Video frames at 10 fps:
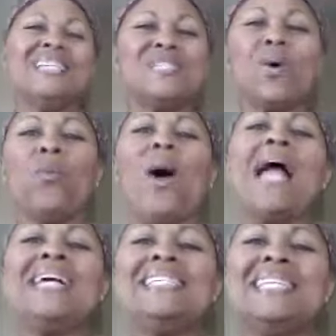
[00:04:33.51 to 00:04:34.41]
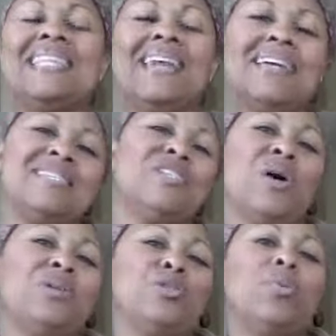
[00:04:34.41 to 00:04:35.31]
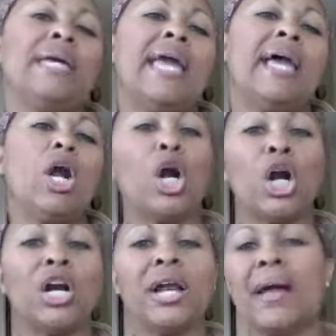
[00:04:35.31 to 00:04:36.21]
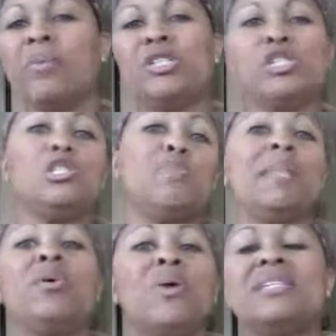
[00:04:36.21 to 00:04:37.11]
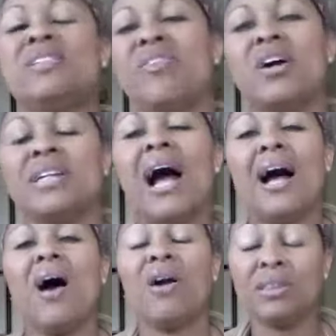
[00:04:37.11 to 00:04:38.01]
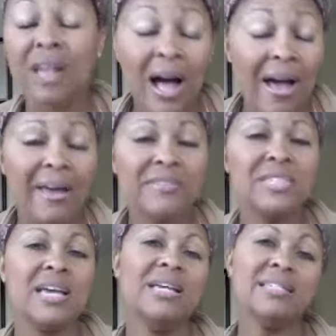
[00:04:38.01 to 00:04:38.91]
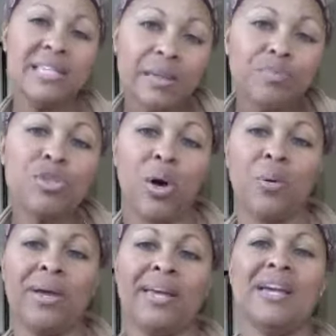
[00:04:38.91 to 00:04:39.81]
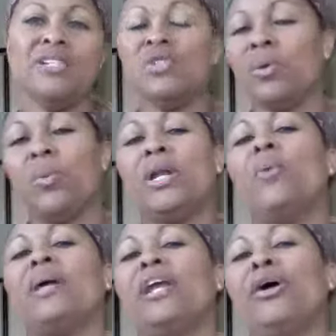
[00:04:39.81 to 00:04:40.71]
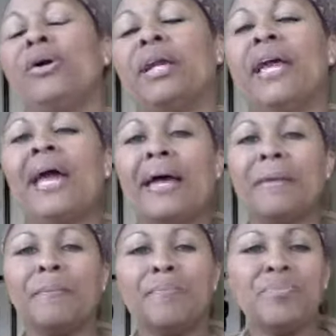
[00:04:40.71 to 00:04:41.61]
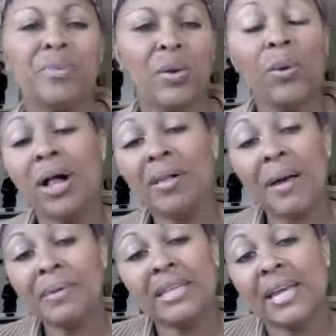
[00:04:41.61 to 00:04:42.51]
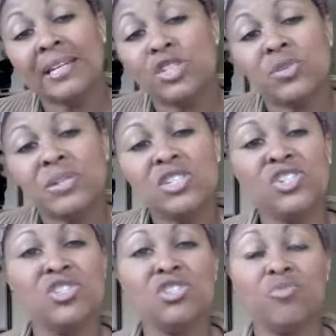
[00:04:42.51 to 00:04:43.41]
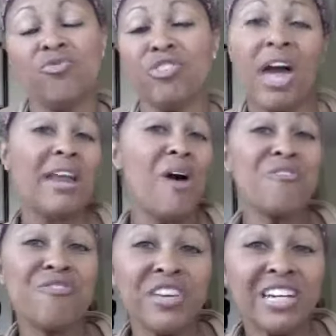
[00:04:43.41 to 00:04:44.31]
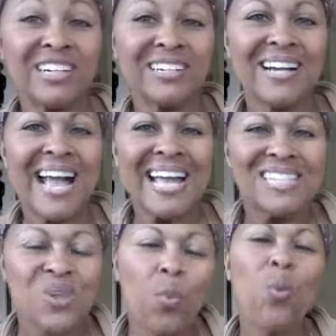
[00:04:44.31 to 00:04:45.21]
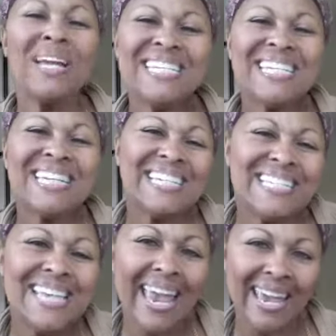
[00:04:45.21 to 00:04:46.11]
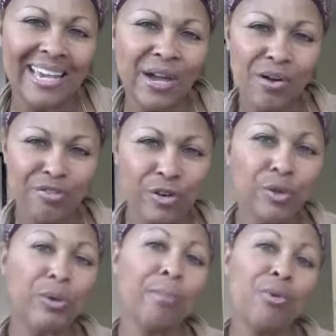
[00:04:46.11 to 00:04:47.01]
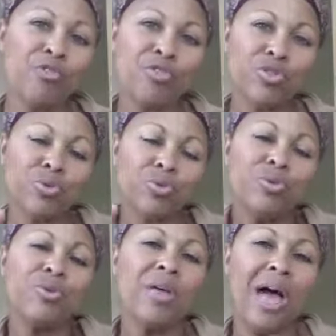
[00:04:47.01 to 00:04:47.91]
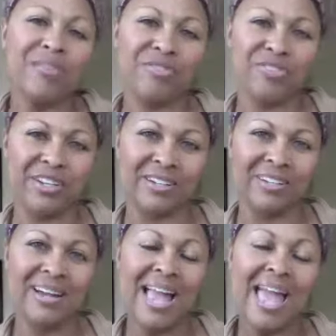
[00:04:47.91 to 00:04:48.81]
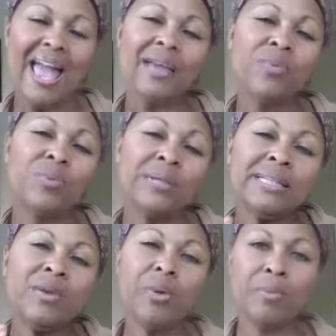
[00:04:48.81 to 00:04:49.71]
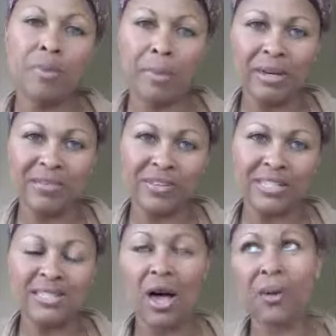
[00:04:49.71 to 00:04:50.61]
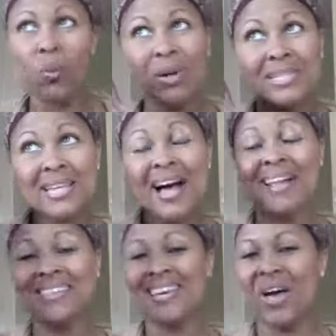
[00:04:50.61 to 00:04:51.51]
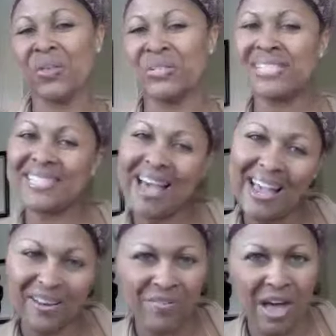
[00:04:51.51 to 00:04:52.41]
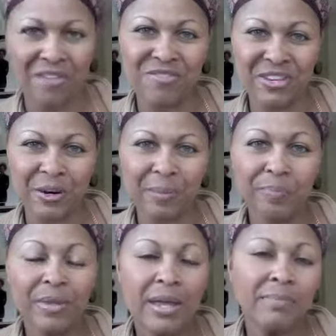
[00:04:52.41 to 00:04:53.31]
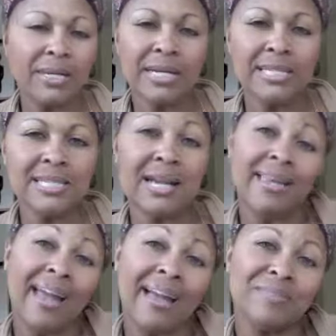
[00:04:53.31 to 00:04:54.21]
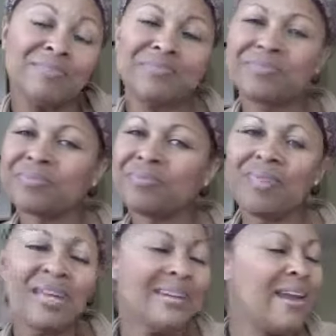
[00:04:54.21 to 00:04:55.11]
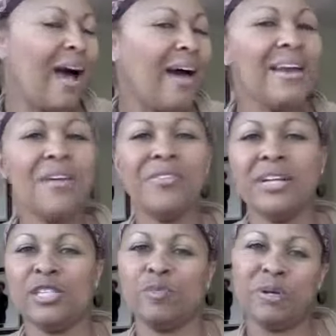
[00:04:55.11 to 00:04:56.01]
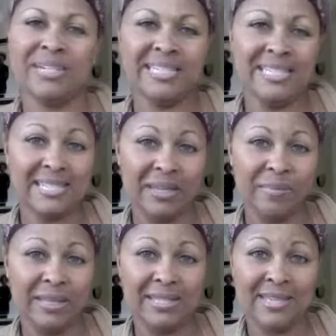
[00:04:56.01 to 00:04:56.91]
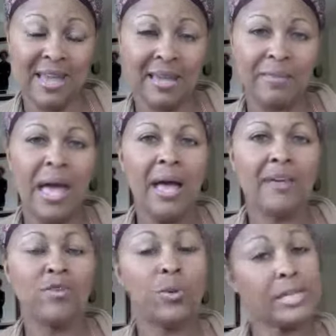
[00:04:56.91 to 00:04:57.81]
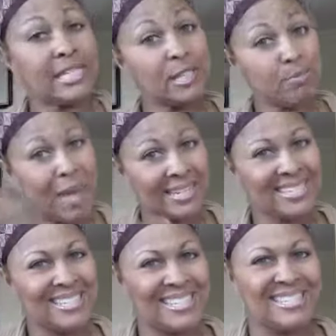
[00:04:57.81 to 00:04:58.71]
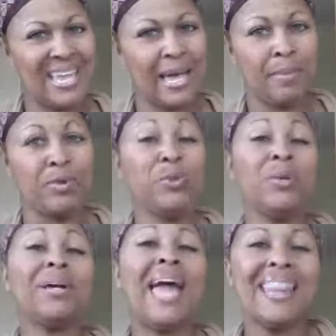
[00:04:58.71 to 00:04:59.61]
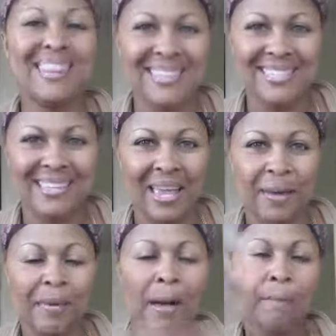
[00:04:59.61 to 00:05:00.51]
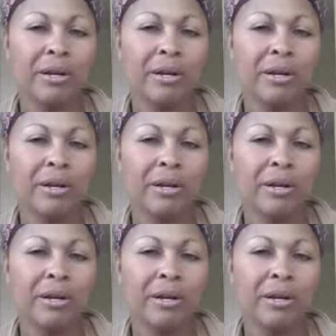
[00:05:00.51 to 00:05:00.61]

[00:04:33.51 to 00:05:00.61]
So why is it that as adults we get hurt and we just spend the rest of our, our lives tiptoeing so that we don't get hurt again? Well, I mean, the answer is just flat out fear. So what is it going to take for you to move through that fear and really reap the benefits on what's on the other side of that fear? Because again, Not every experience is going to be the same. If you expect the same, you will get the same.